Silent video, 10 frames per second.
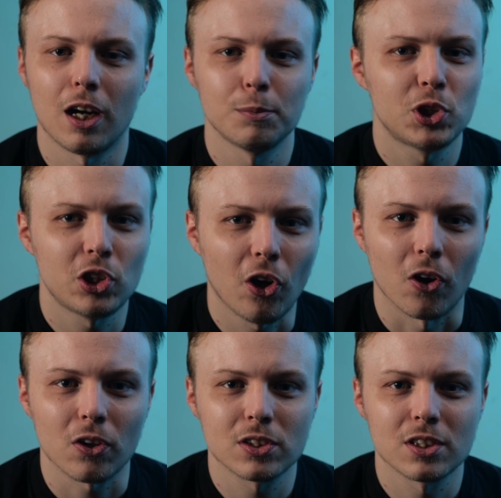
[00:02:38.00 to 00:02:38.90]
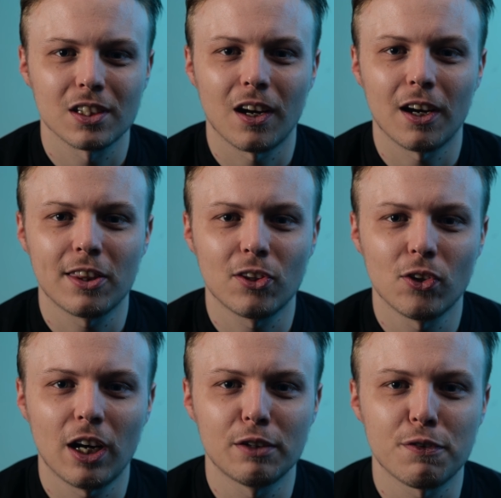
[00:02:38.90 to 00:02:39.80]
I'm shocked. I
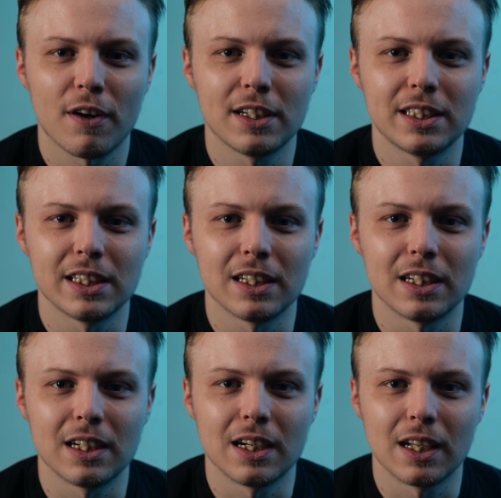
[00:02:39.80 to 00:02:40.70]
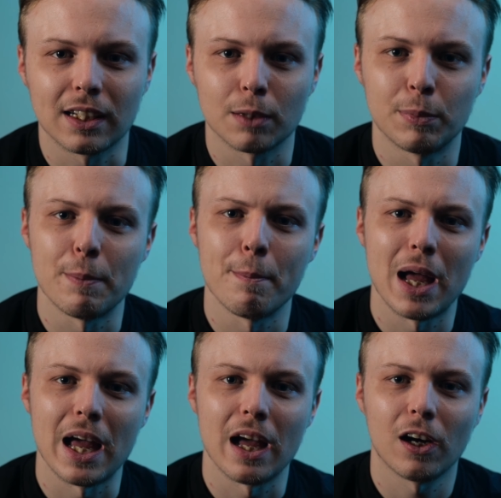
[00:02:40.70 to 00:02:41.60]
thought I'd find it a little bit
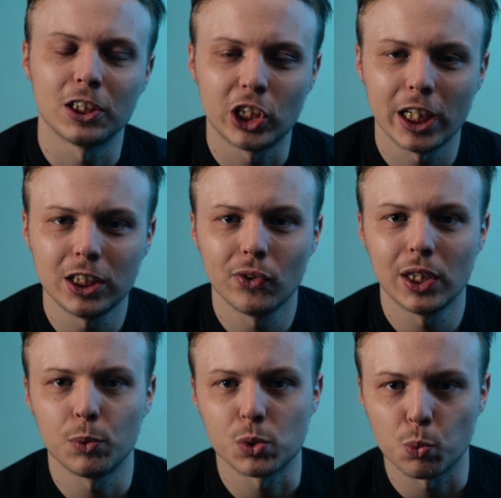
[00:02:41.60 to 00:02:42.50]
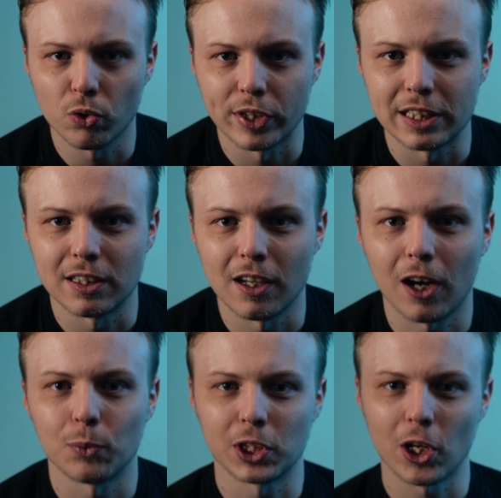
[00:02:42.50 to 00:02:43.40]
meh. I genuinely was worried that
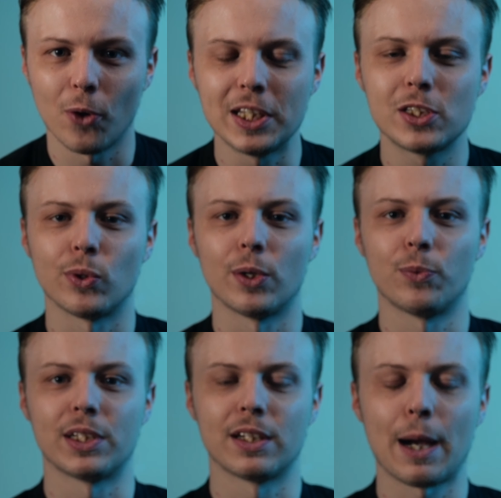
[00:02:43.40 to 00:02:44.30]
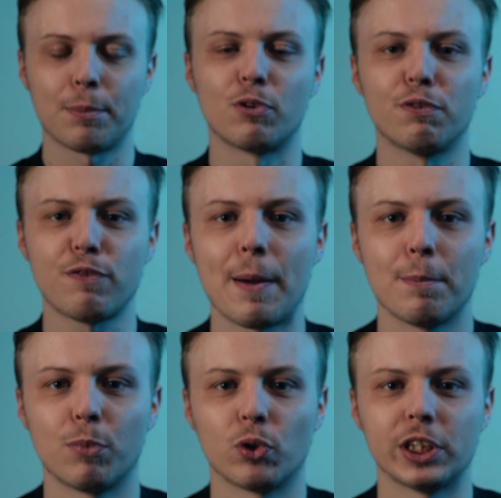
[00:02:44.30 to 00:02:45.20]
I would go into it with an Apple
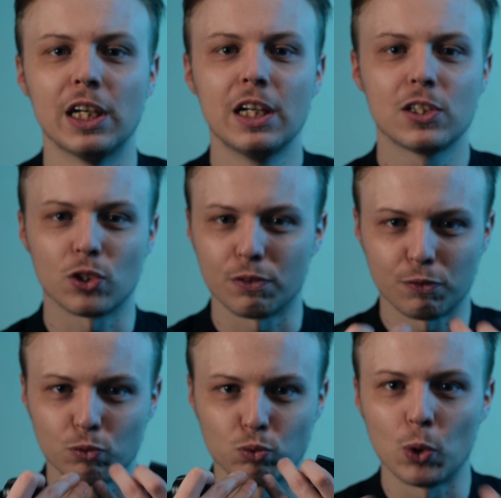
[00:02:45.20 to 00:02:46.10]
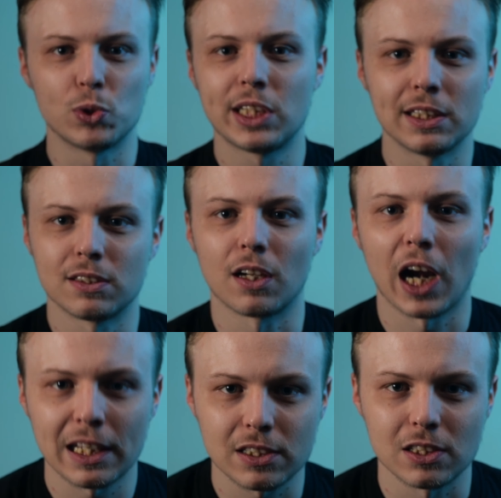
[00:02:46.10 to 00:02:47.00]
fanboy sort of rose-tinted
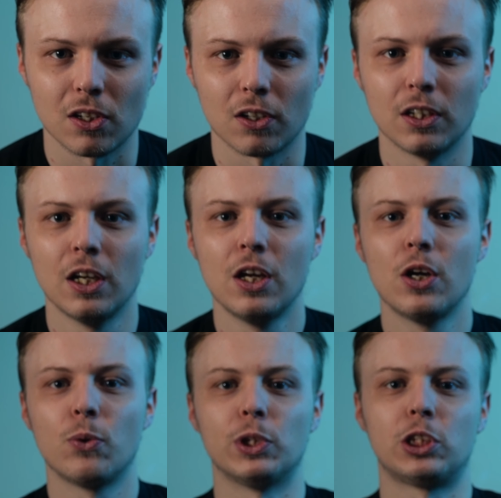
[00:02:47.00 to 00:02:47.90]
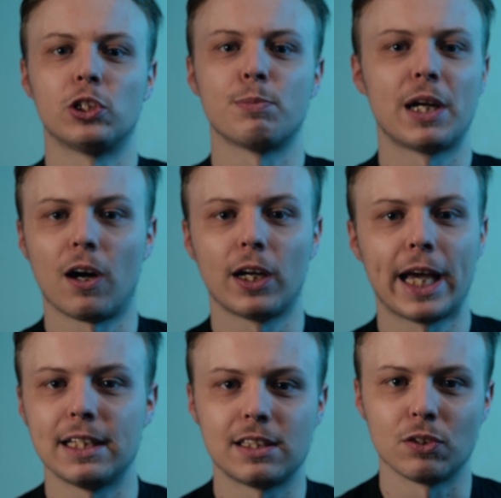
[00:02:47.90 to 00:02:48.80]
glasses on, which just meant I
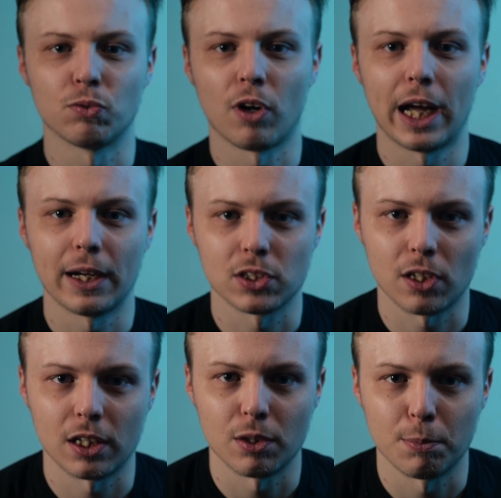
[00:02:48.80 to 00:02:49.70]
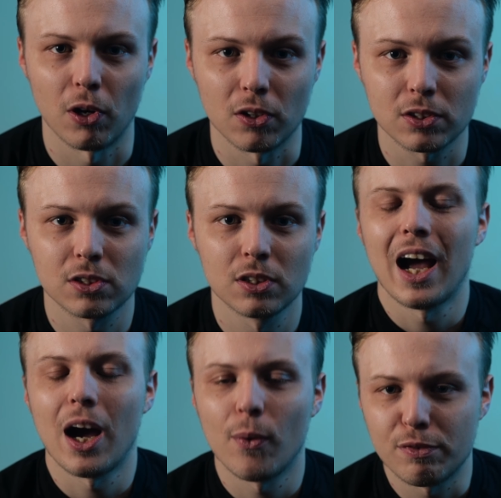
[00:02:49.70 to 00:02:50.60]
hated it right outside of the box.
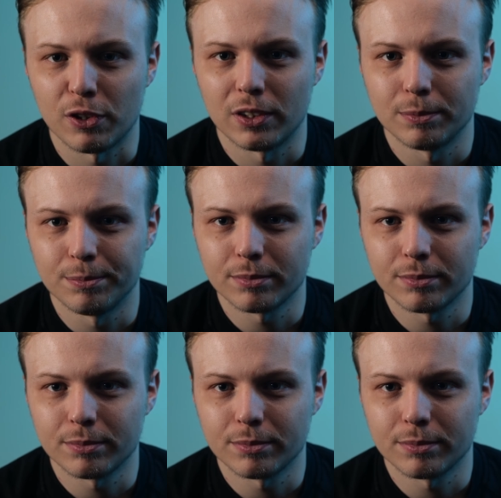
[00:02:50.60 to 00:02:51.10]
However,